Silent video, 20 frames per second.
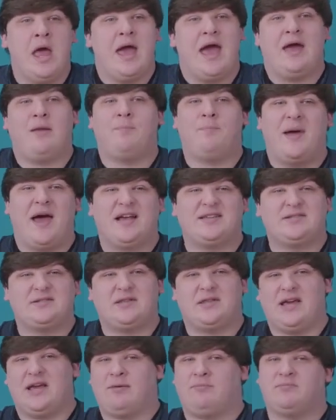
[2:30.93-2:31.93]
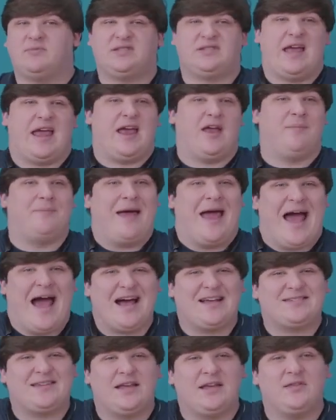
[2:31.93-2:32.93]
At best, they say in
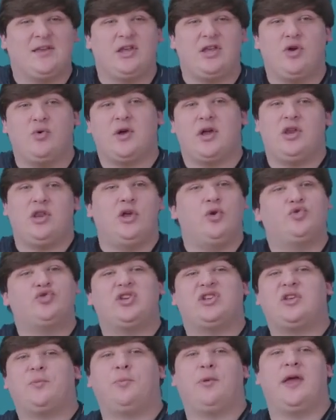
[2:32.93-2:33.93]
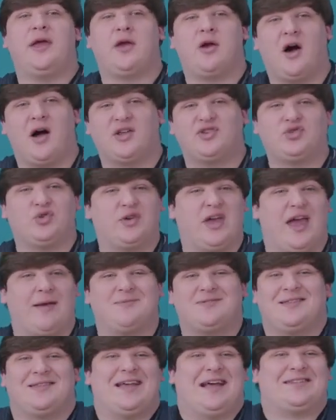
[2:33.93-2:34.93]
passing that you can use it to play console
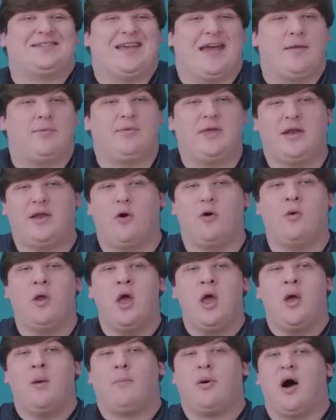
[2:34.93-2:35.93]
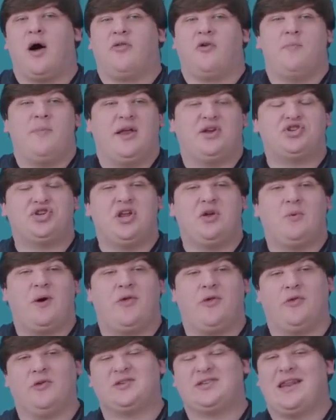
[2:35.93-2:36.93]
games. That's it. They don't bother mentioning
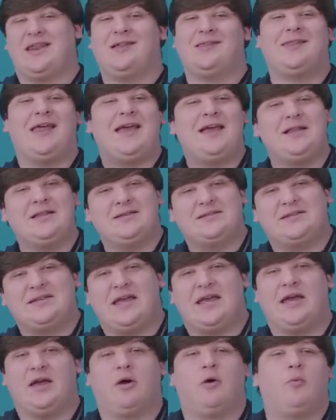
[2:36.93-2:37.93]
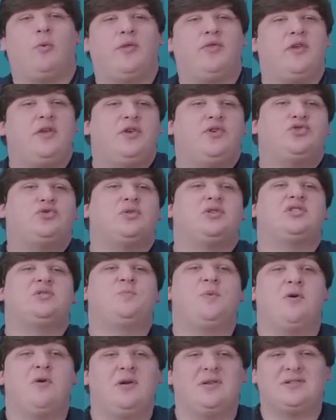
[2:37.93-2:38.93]
whether there's any latency or what the user
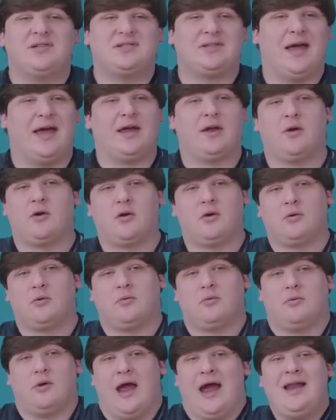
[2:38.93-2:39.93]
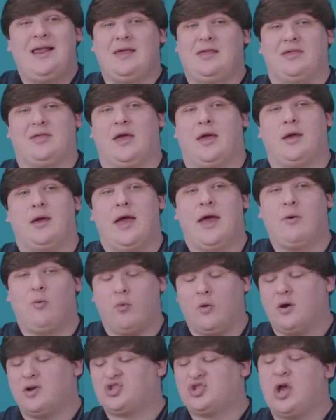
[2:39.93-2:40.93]
experience is like or anything. At
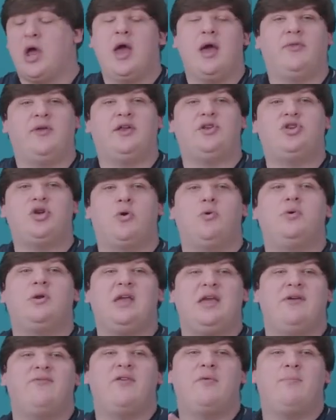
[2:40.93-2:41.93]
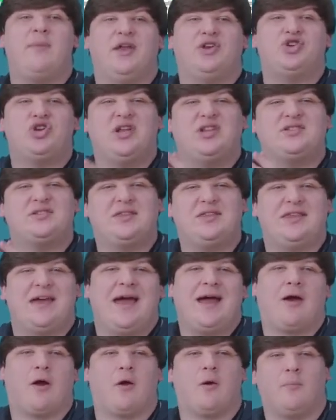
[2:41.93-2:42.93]
worst, they don't even mention it's
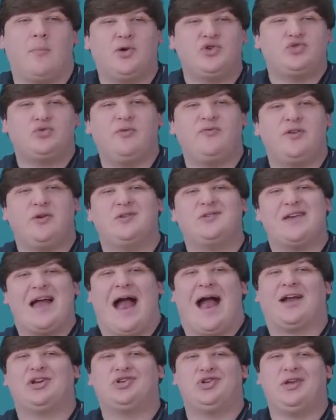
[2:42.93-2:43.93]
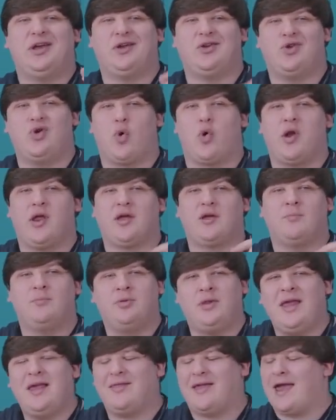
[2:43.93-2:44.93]
there. Most reviews actually ignored it
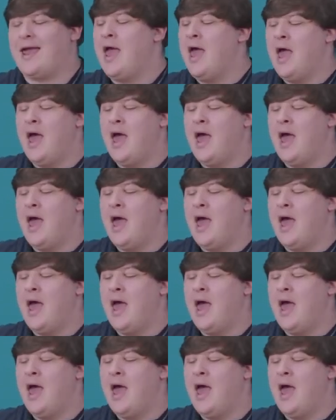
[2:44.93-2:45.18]
completely.